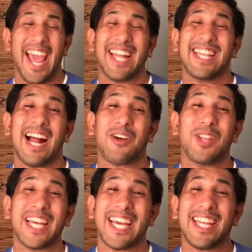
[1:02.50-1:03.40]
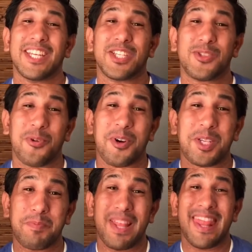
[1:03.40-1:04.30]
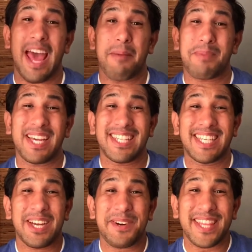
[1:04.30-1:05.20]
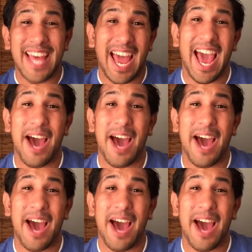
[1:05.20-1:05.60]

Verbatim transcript: and not only in the stores, but that means here at the